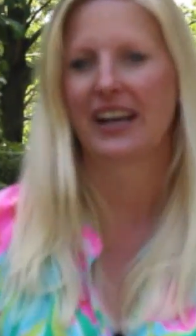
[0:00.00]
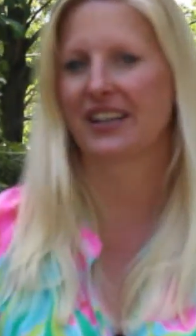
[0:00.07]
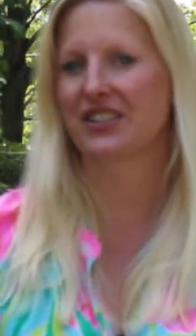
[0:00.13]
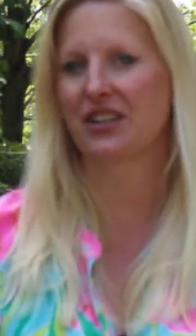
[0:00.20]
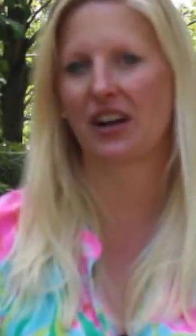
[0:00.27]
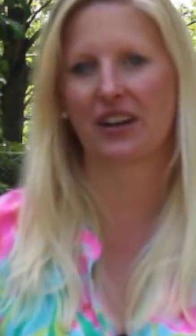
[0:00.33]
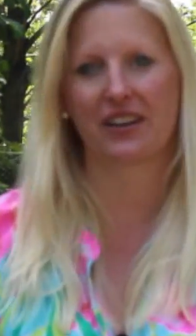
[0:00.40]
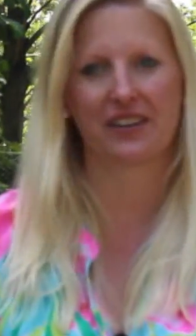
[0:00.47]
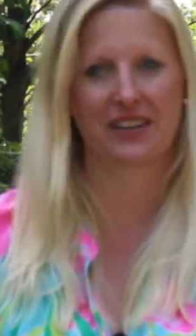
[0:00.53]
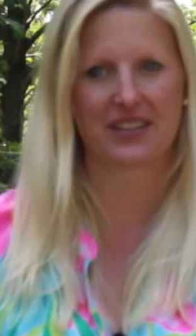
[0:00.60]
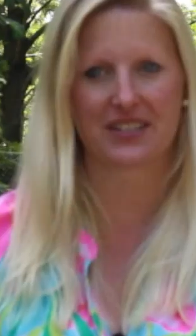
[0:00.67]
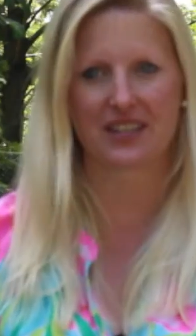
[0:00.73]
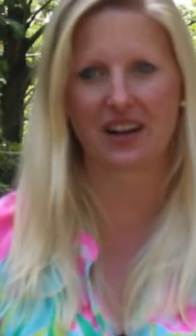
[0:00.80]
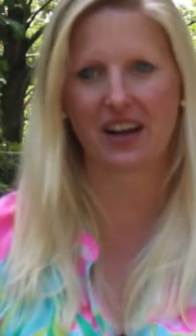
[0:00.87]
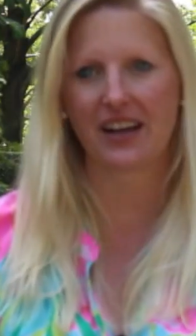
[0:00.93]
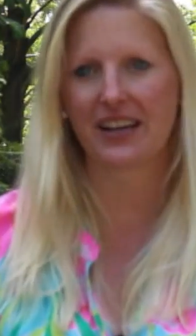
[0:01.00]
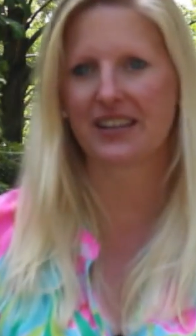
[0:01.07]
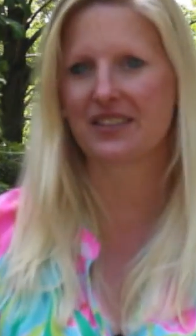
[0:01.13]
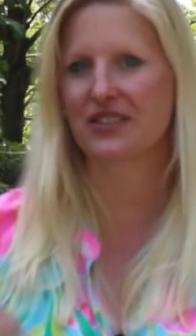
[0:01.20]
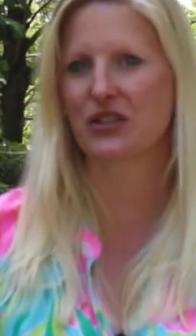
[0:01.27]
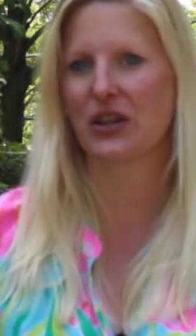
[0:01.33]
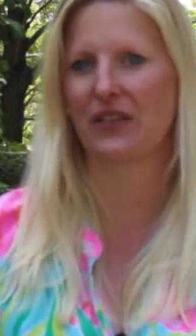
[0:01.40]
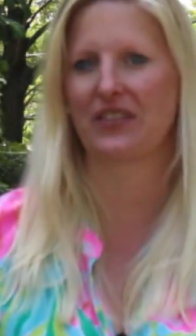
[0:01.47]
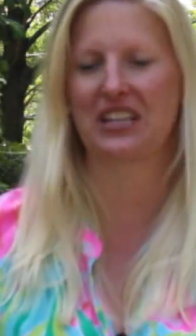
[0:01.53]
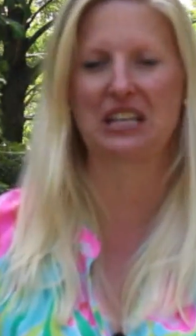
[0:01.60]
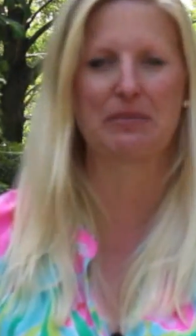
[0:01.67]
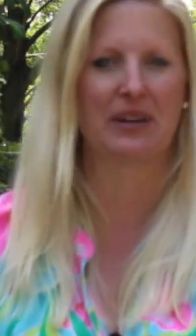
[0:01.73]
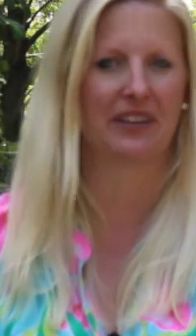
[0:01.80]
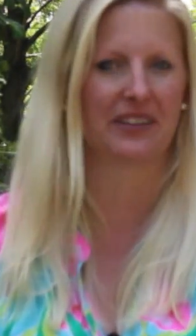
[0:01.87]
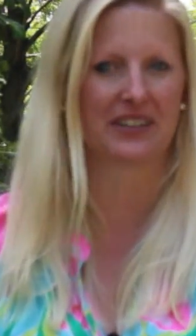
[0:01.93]
It's not on any signs. You haven't
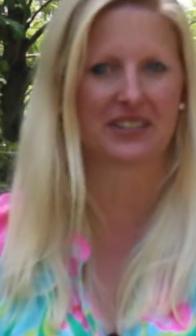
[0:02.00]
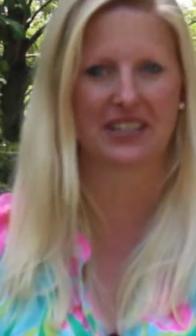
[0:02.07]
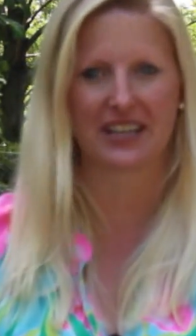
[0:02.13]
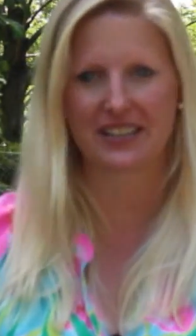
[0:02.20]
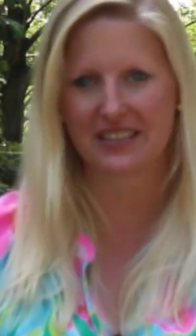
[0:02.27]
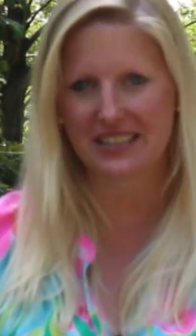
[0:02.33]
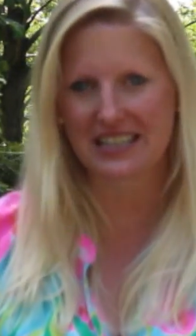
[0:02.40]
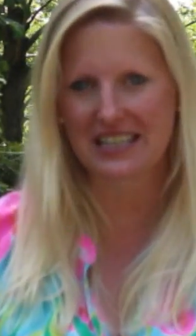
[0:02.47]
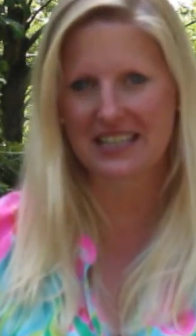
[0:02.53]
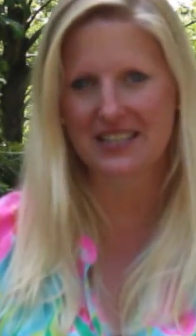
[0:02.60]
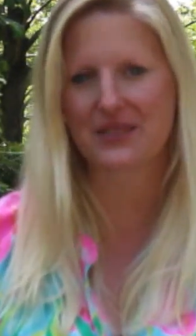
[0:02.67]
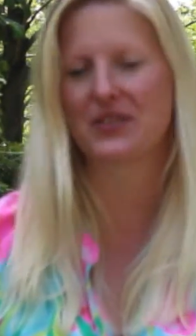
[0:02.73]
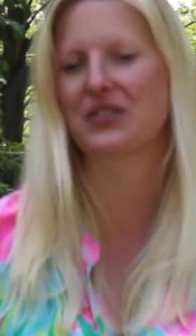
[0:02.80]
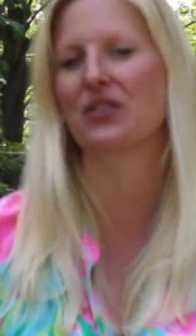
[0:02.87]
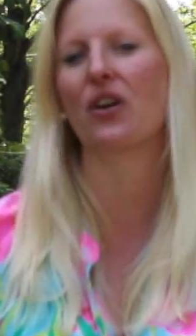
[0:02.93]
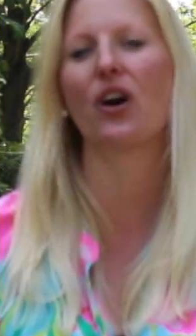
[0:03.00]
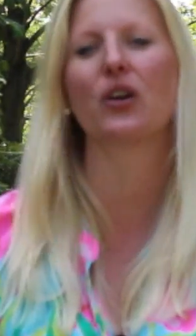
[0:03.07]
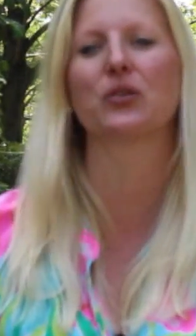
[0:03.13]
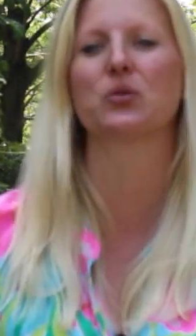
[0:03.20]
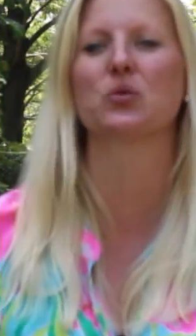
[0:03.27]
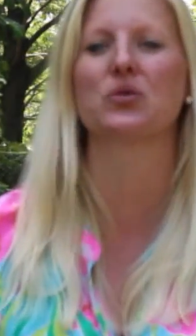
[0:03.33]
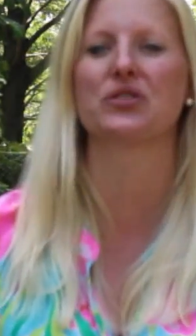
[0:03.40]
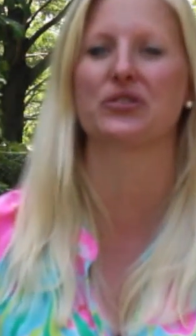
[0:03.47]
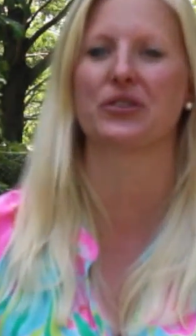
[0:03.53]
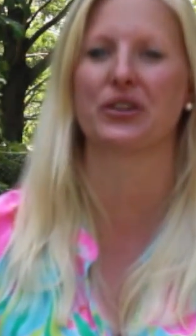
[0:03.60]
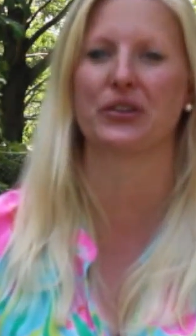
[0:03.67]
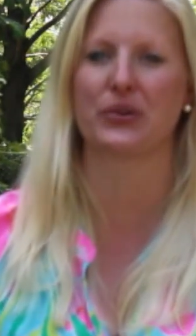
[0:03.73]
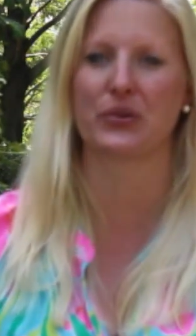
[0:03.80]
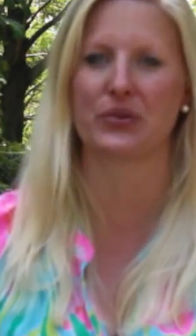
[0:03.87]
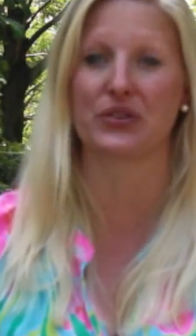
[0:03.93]
emailed the attendees. These are all tools you
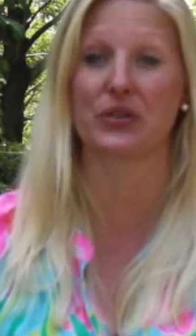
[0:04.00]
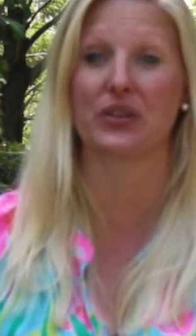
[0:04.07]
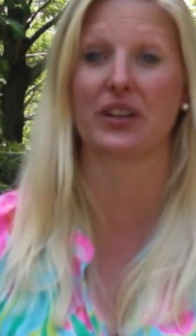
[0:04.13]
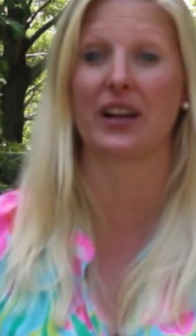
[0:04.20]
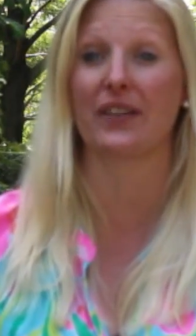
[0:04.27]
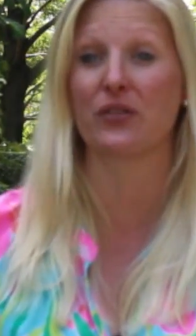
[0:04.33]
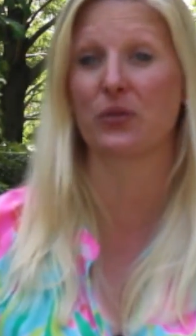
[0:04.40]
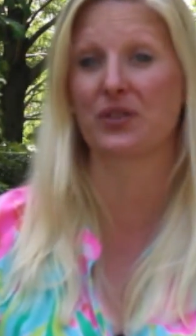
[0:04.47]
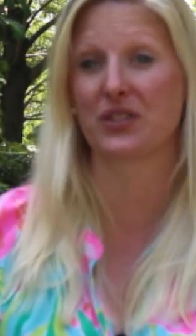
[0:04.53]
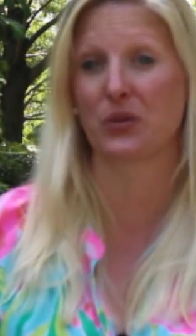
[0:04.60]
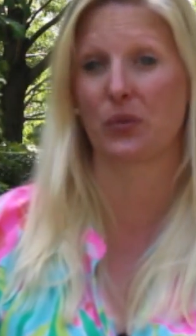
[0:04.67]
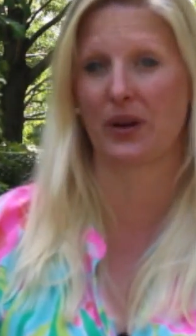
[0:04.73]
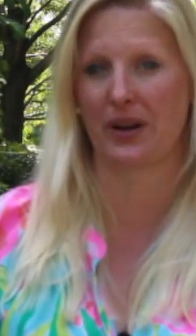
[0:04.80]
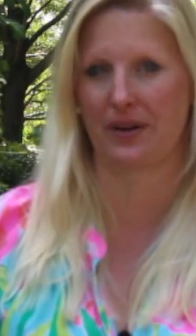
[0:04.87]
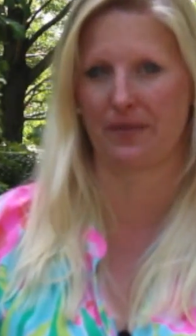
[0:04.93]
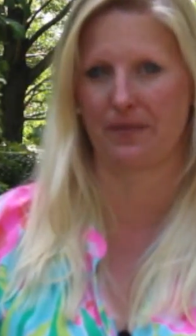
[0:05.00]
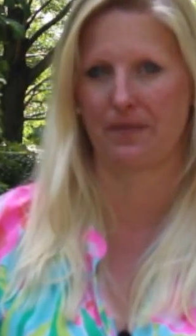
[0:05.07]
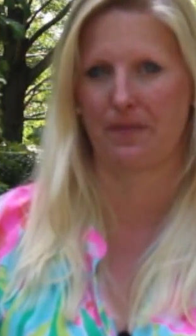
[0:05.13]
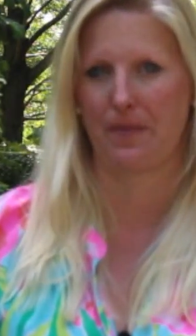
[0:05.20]
can use so that everyone's aware.